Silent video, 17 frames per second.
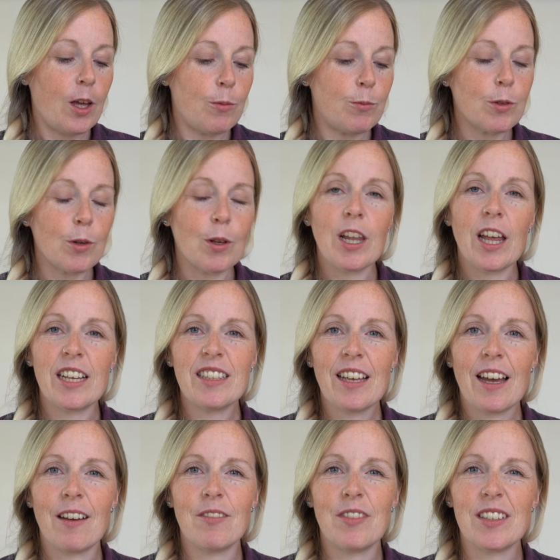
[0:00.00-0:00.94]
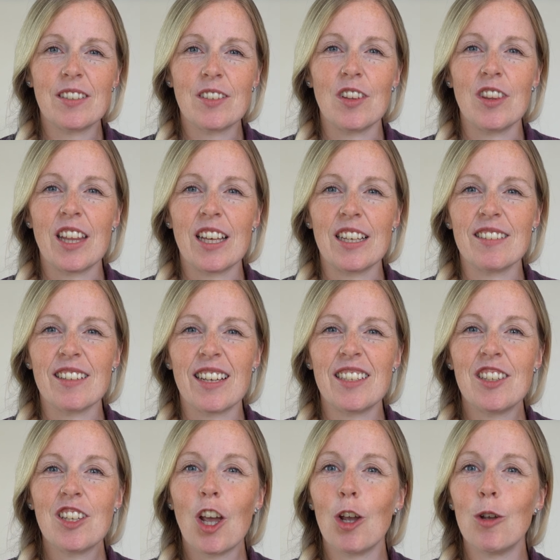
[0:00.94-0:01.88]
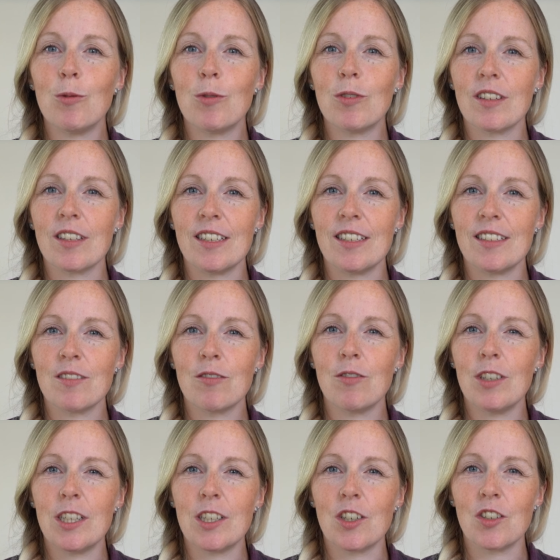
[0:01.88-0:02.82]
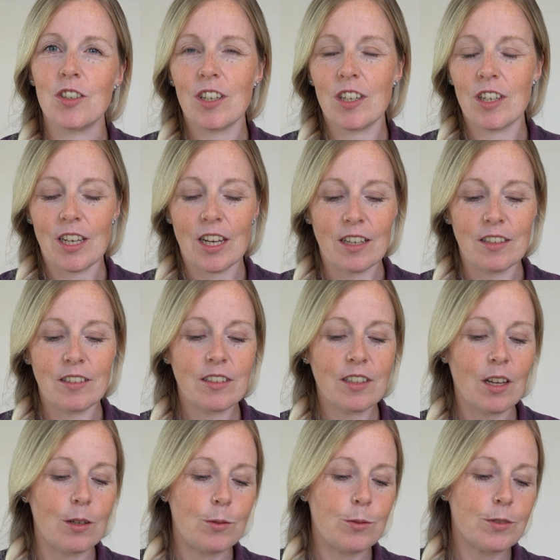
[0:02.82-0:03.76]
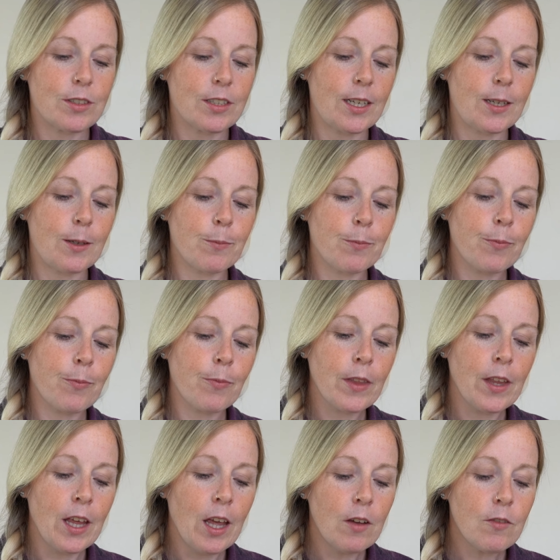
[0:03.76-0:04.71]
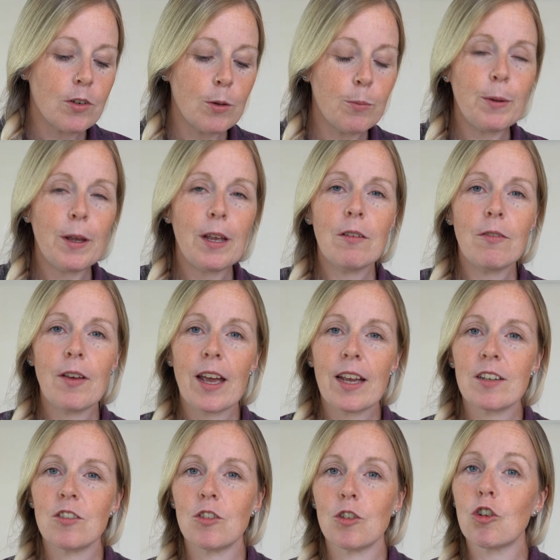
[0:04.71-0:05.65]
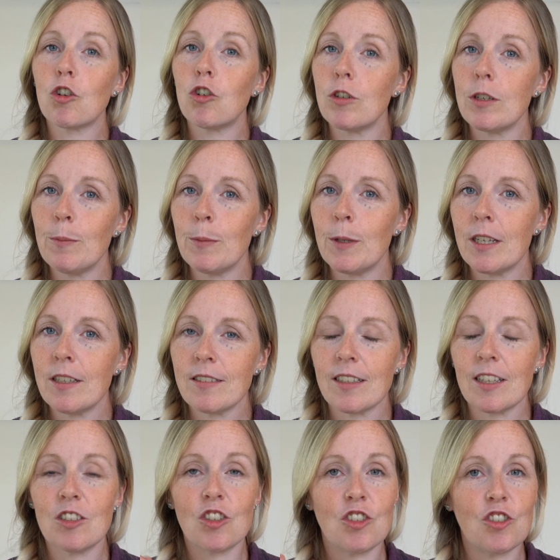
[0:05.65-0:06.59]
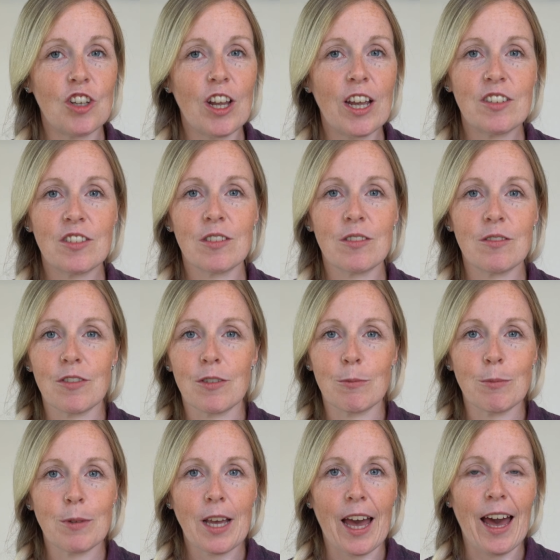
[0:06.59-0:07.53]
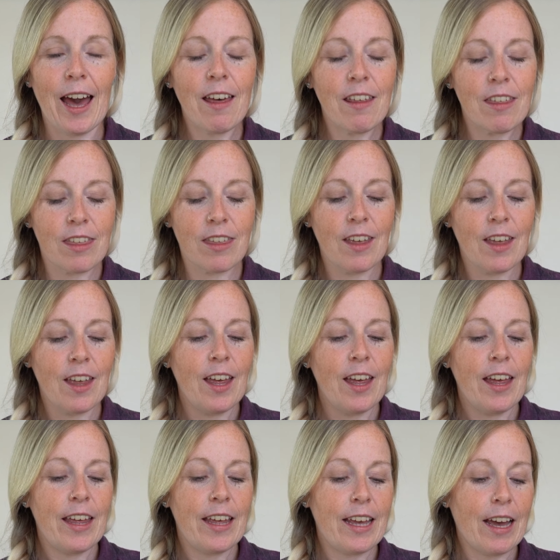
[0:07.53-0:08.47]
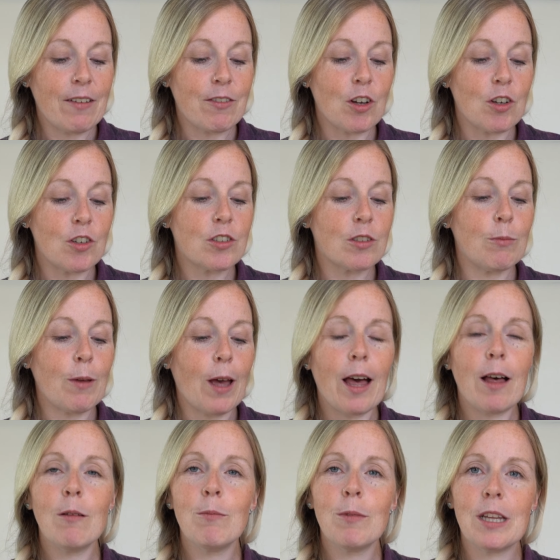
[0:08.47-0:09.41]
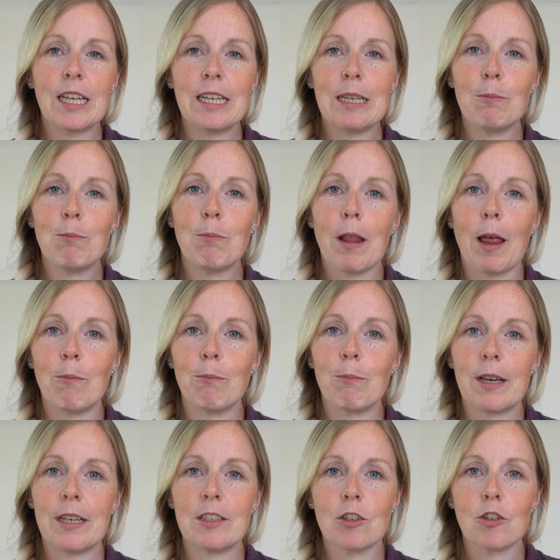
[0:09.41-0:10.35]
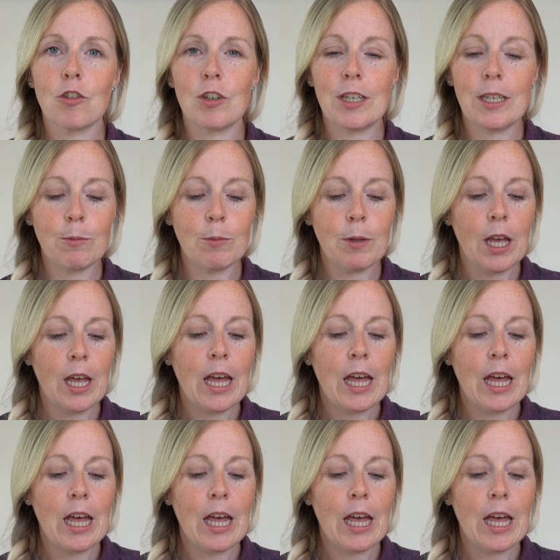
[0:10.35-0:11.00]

So I like to have this on things like toasty. It's really good on a nice toasty. For a bit of extra creaminess, a suggestion from Kath. I've got some Almley plant-based cream.